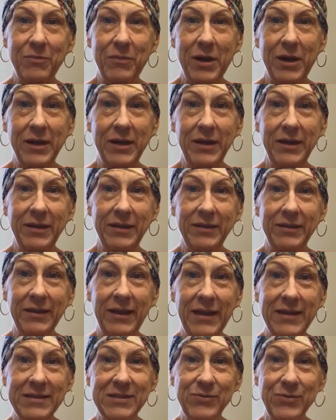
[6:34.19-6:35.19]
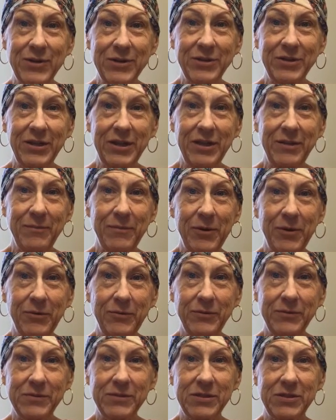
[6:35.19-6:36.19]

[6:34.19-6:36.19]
my last round of chemo,